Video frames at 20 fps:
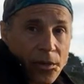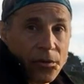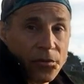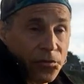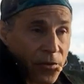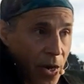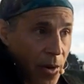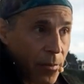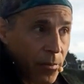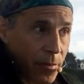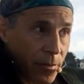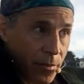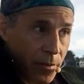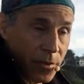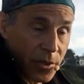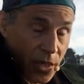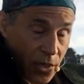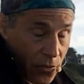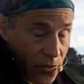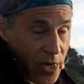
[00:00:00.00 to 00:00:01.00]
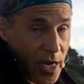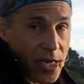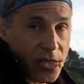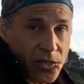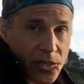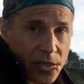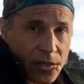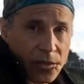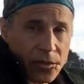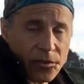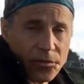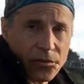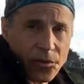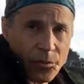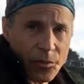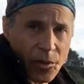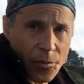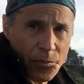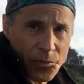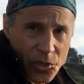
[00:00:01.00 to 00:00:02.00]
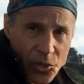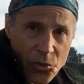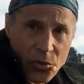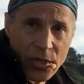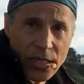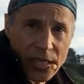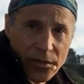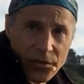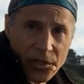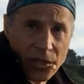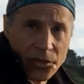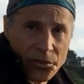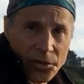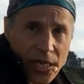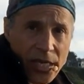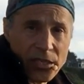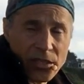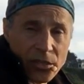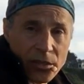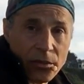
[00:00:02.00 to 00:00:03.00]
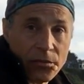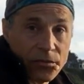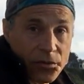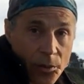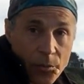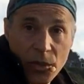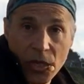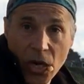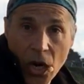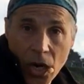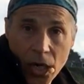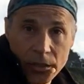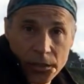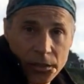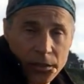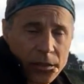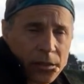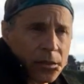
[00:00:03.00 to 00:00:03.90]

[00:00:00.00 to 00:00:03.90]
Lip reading: from the creation, from the beauty of the creation, from the garden.